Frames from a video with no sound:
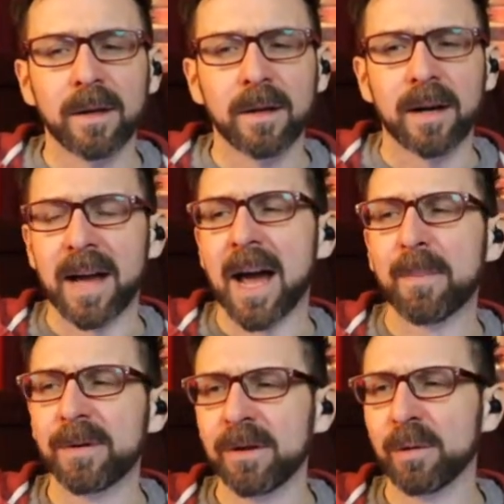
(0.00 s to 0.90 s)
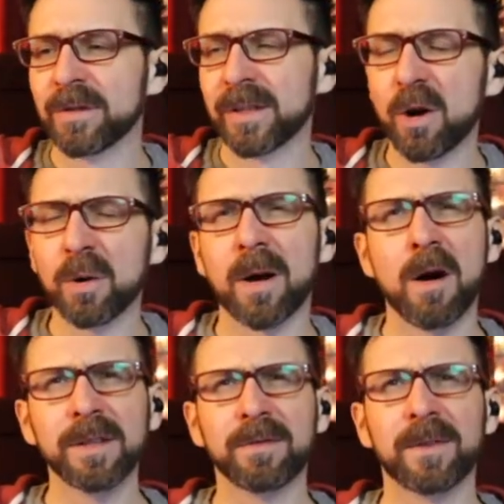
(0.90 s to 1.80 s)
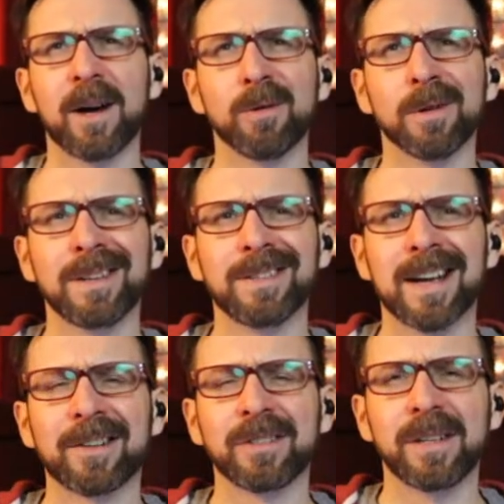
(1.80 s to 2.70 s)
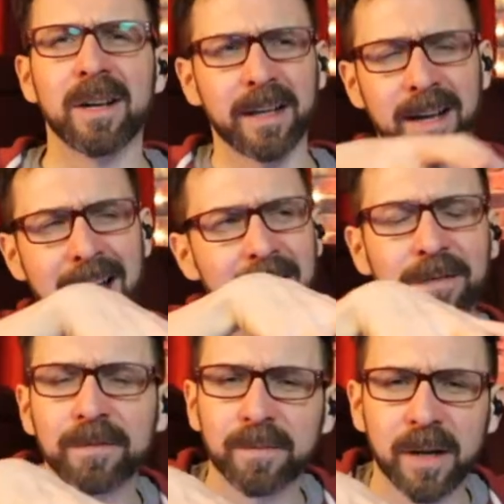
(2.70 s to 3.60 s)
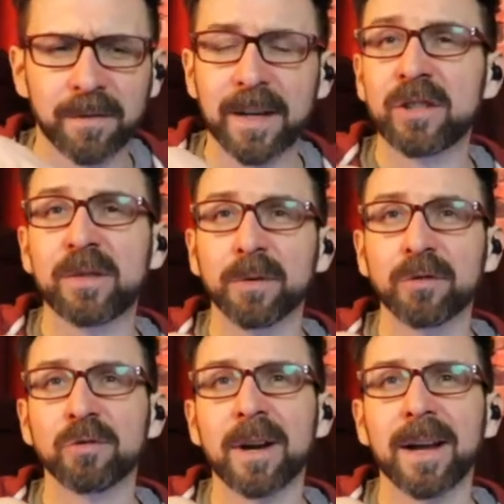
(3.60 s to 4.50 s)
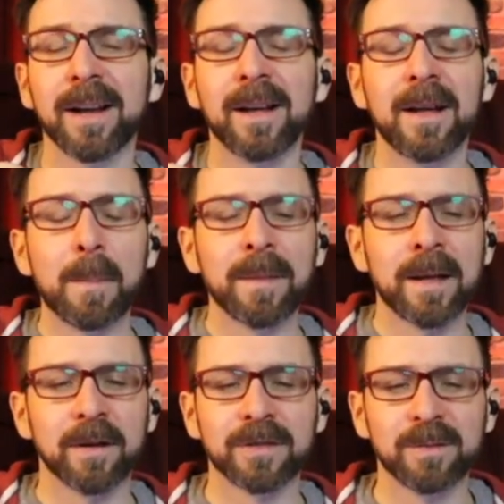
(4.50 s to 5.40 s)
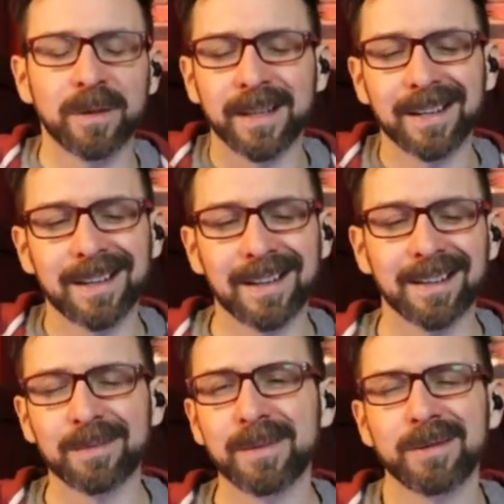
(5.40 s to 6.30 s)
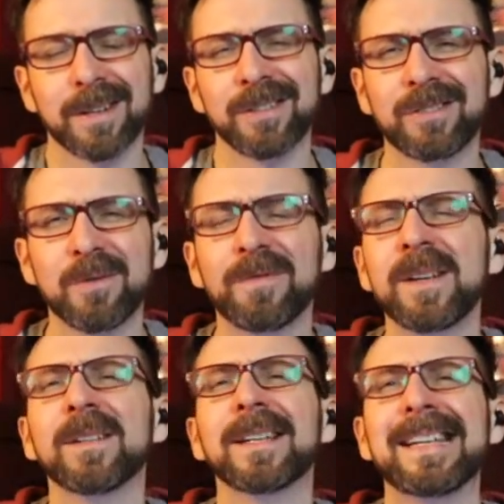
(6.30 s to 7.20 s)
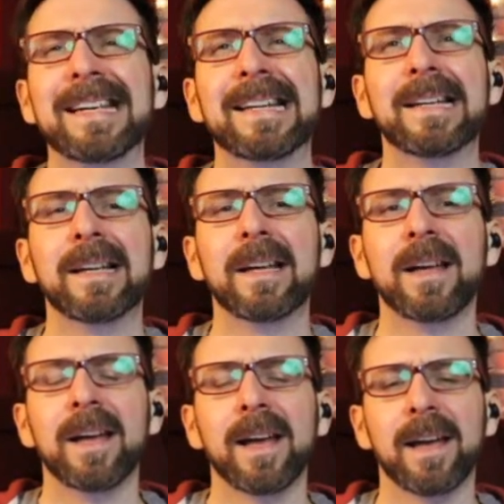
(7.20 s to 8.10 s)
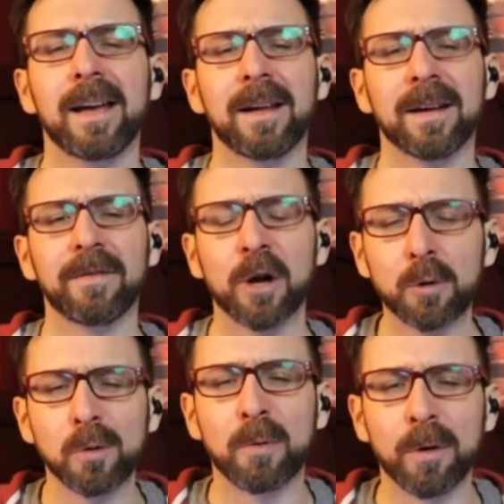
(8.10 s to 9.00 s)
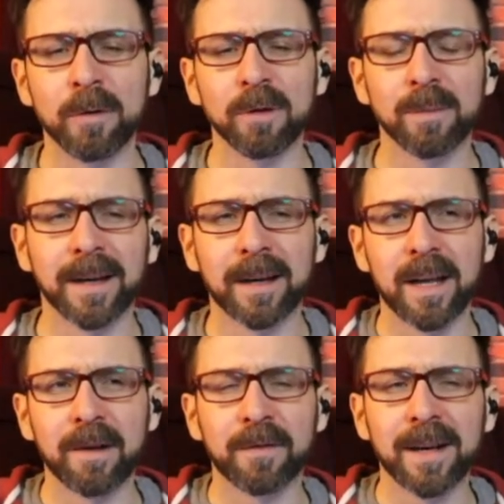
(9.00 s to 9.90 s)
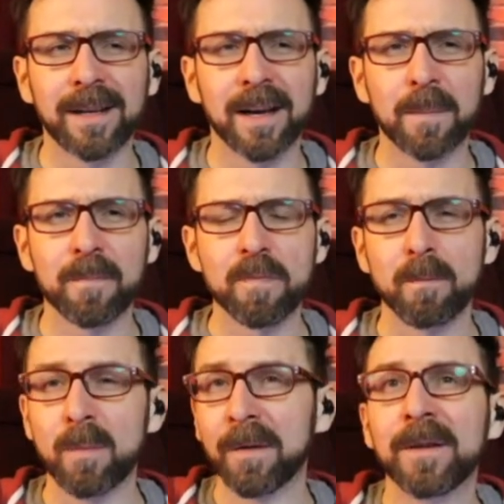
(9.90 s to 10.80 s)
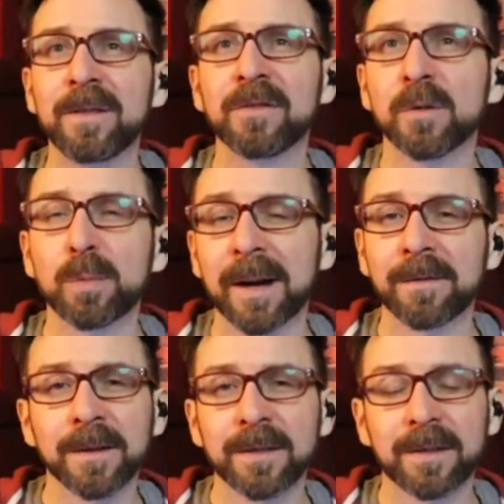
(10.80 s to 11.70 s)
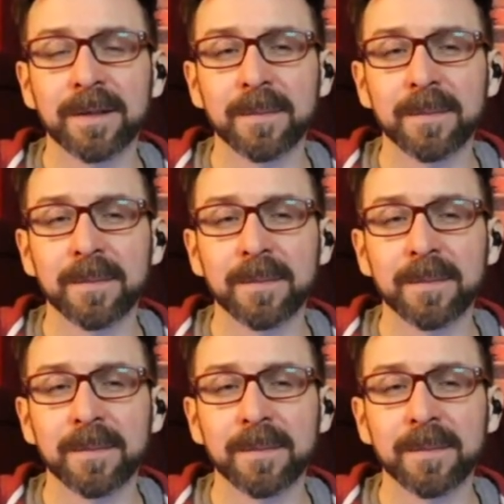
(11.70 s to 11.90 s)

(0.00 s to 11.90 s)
I happen to notice, like, oh, cauliflower is actually, like, I had a vegetable tray here because I'm like, sometimes I just don't feel like eating. And I've gotten to a point where I'm like, if I get muffins for breakfast,